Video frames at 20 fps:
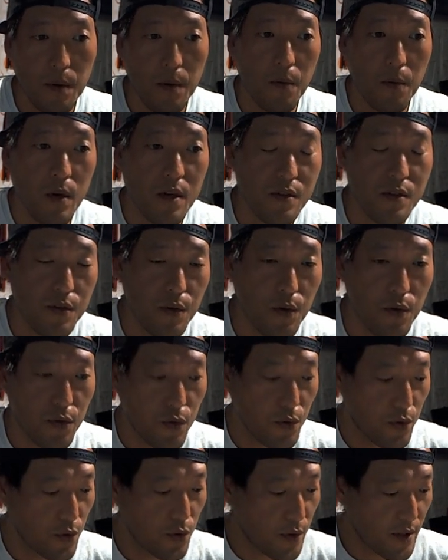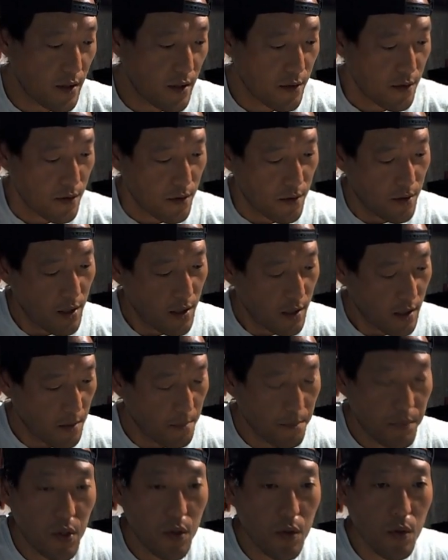Whereas you're do doing it on your
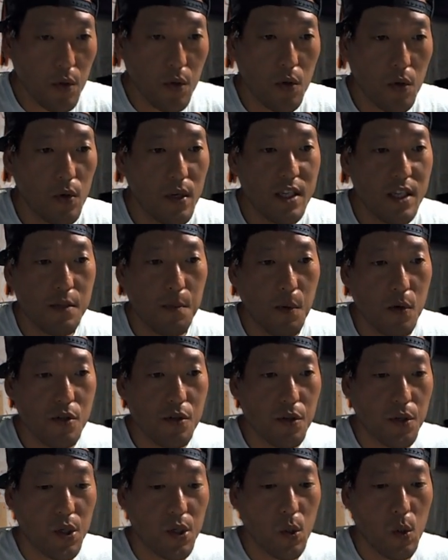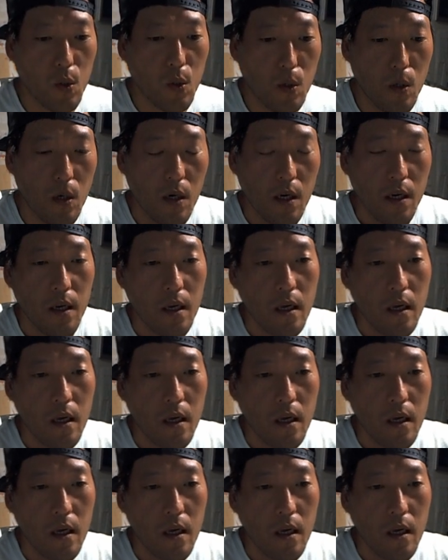computer, it's more secure.